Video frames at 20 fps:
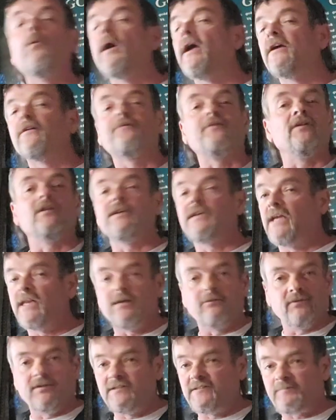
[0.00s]
way
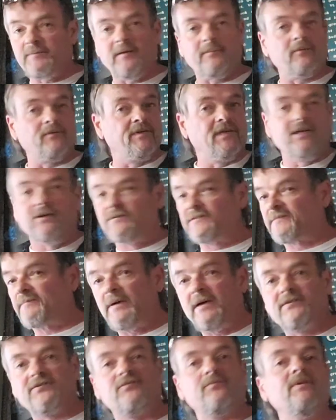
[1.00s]
affiliated with these people. They don't
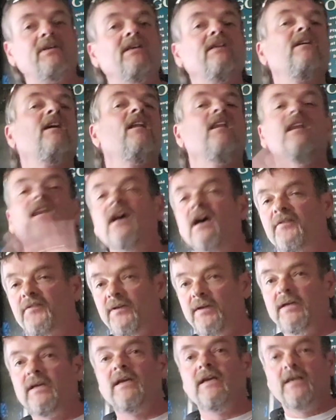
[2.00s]
sponsor me,
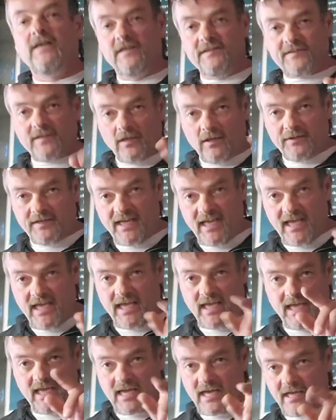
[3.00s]
nothing. It's called
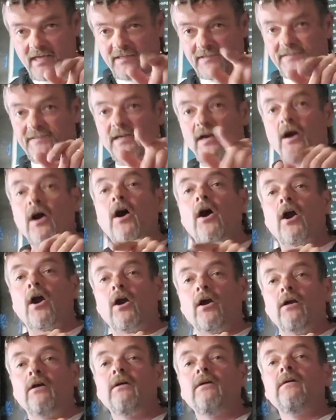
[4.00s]

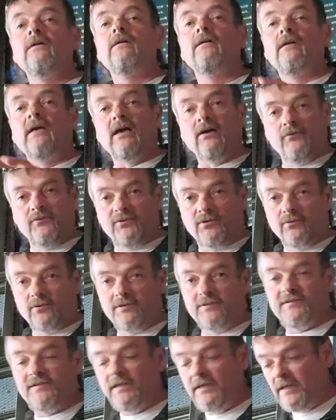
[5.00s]
ASR
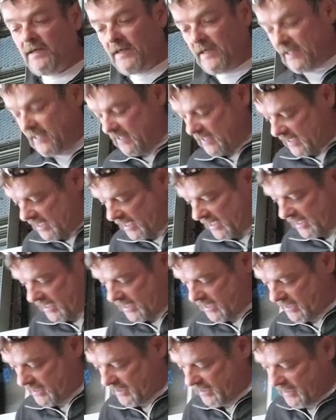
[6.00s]
Outdoors.
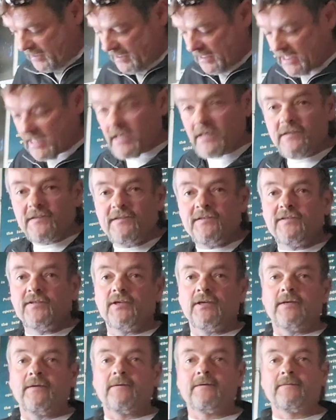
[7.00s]
And it is
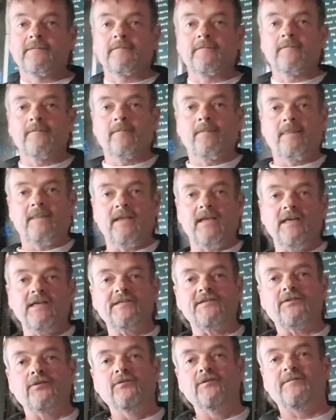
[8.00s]

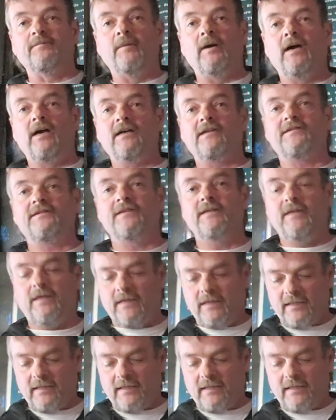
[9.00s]
a sluice box